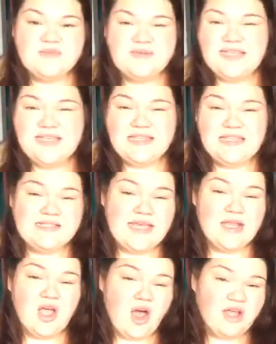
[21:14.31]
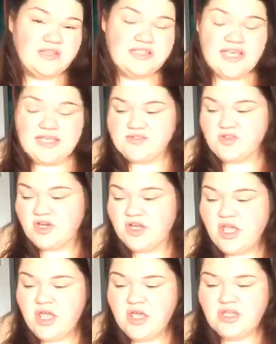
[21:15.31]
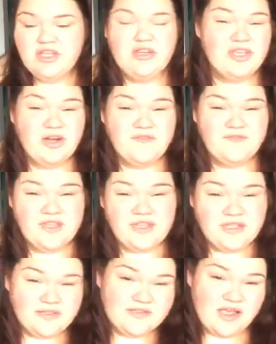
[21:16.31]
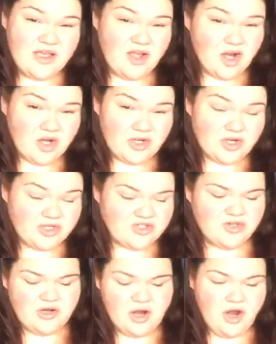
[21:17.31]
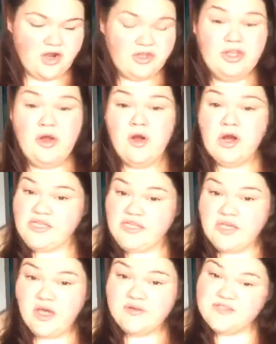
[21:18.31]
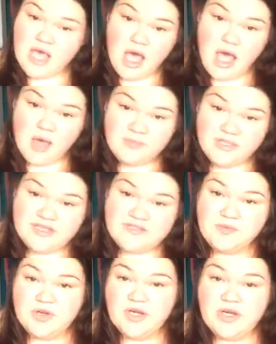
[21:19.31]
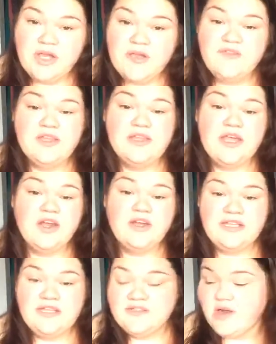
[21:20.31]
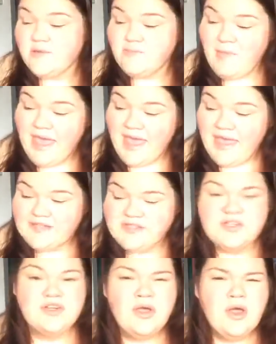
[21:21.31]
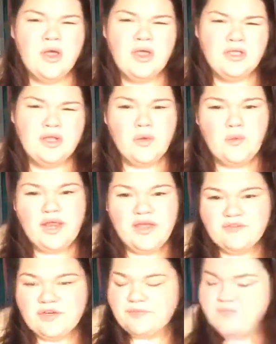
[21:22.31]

We take things out of context, or get our feelings hurt, or our egos up because we're feeling like our needs aren't met, or whatever,